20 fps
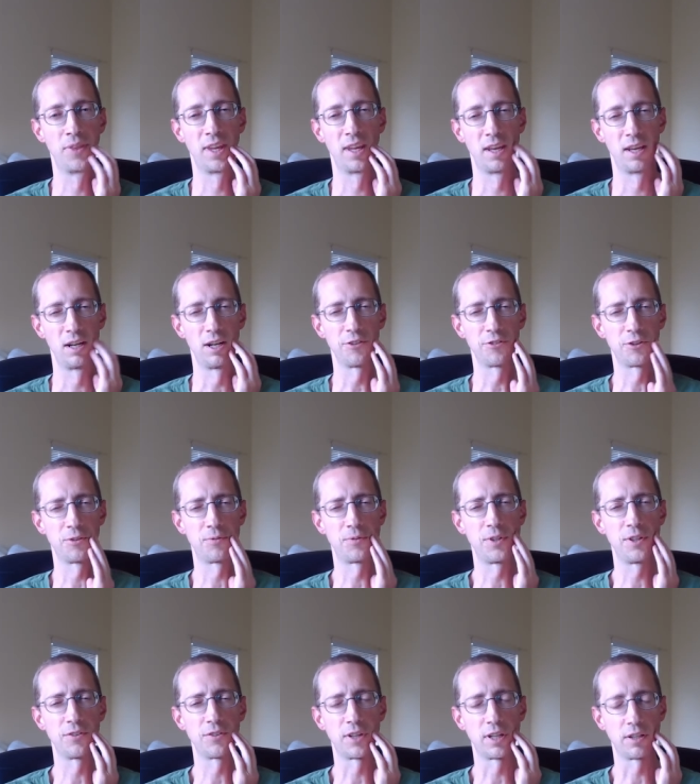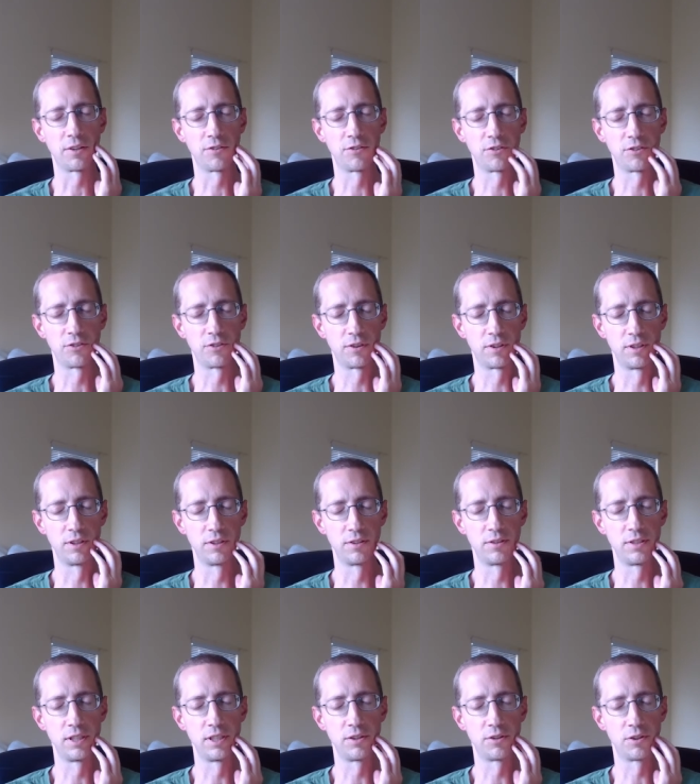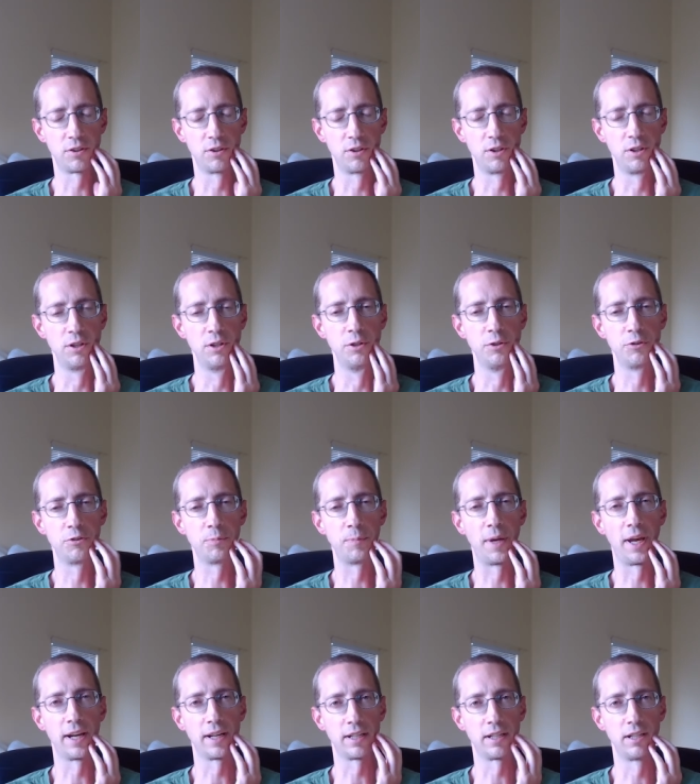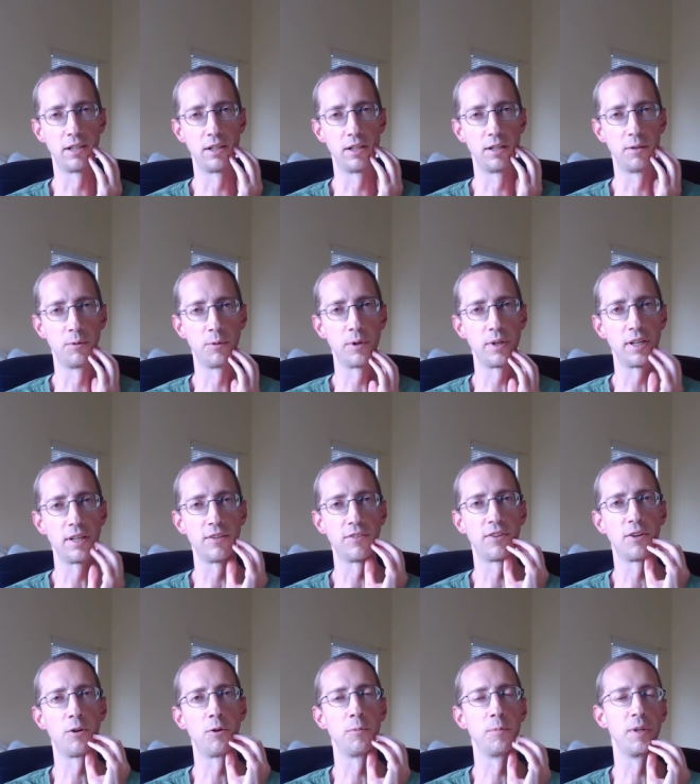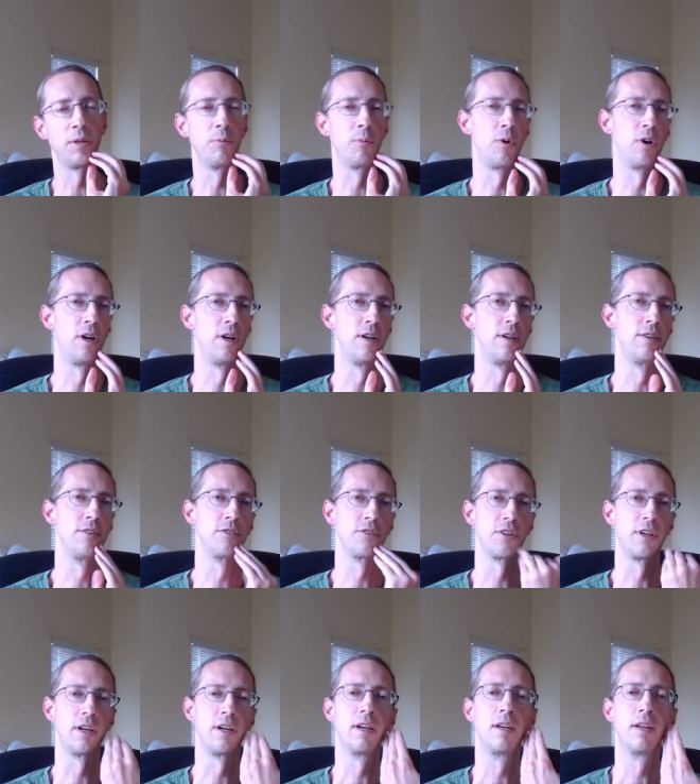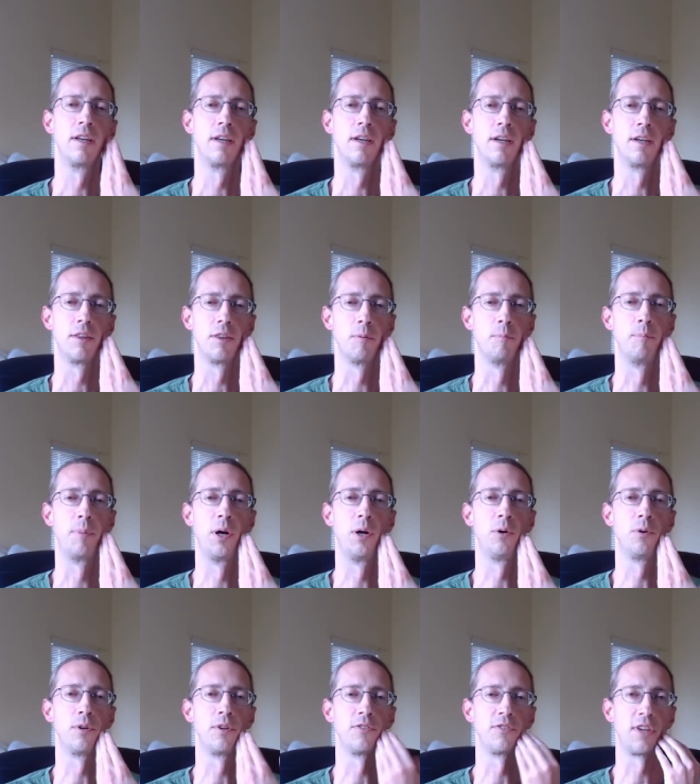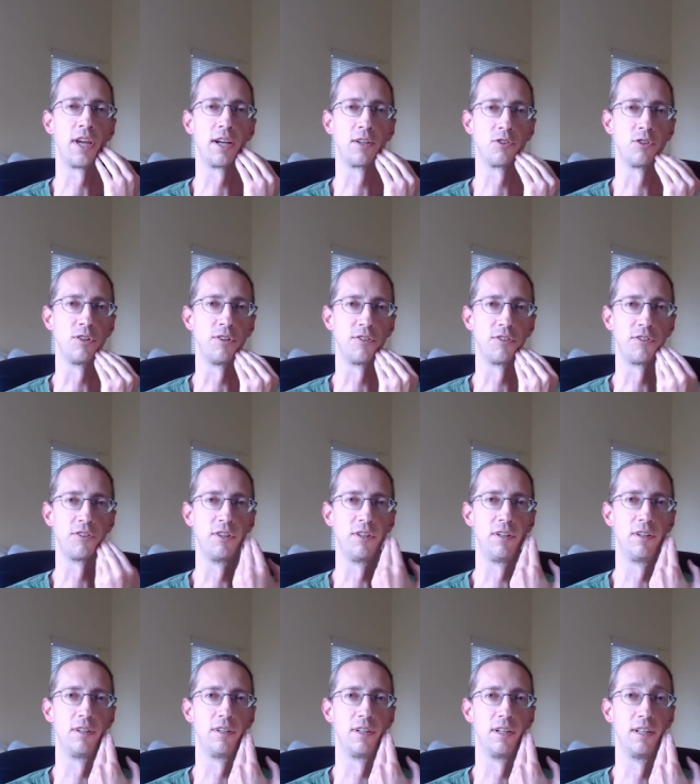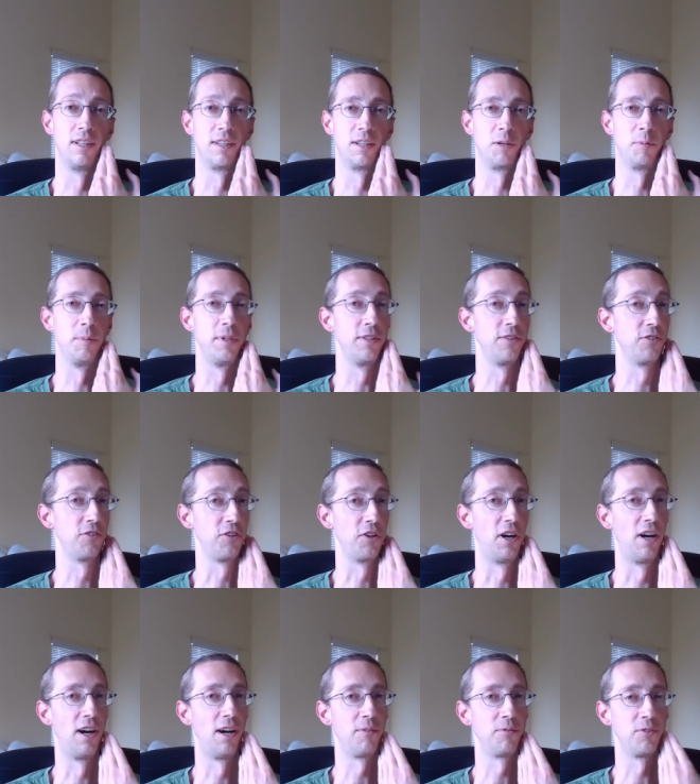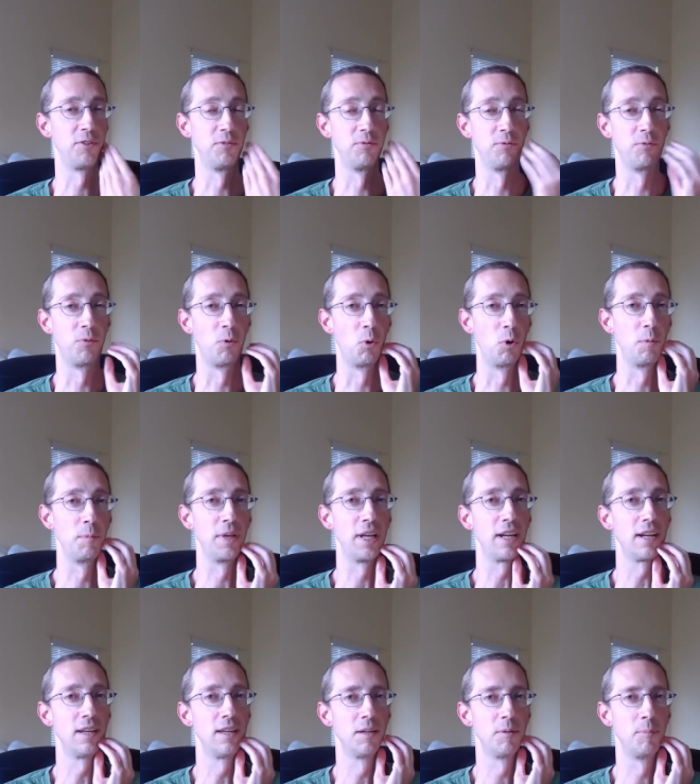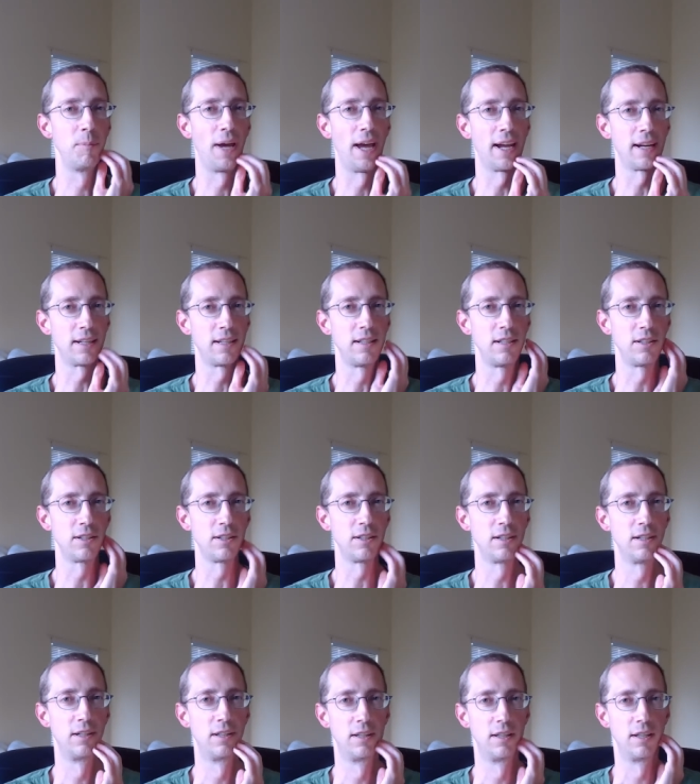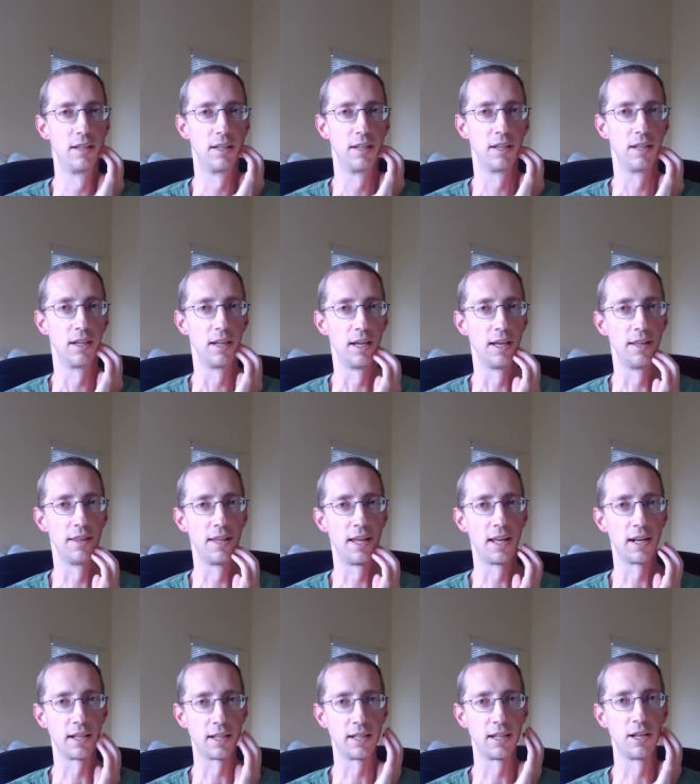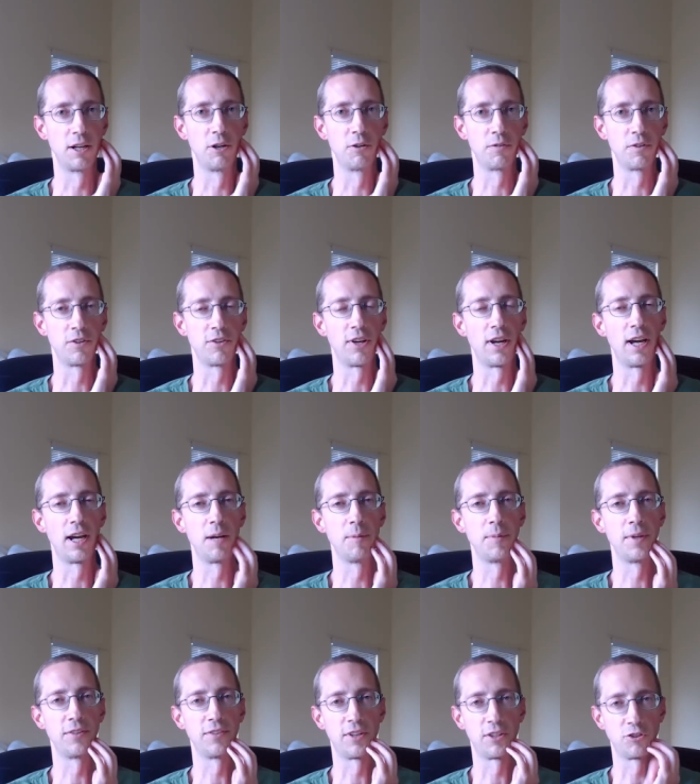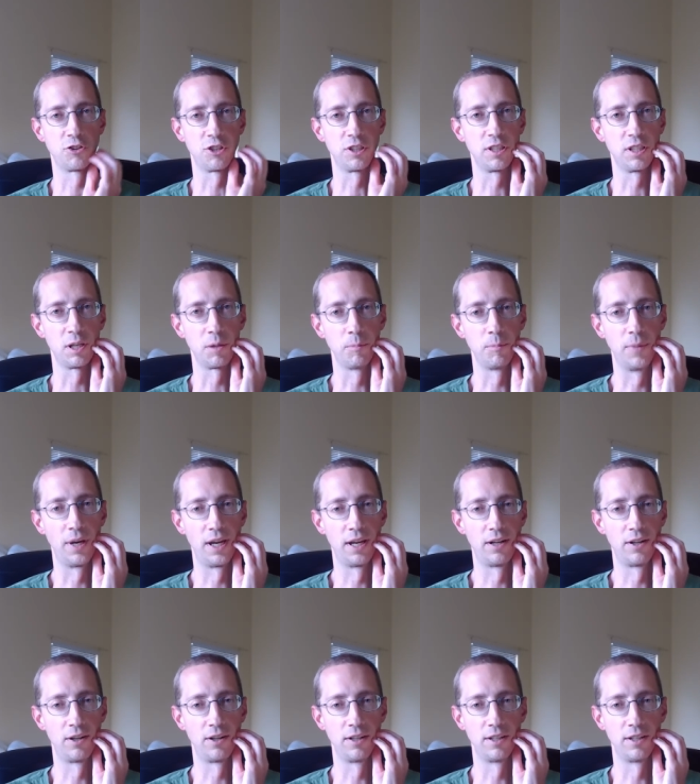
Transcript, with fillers: It also feels like the teeth are loose back here. what he told me was uh, the bone is actually still a little bit soft and forming back here. And that again, over time, that's actually going to get better.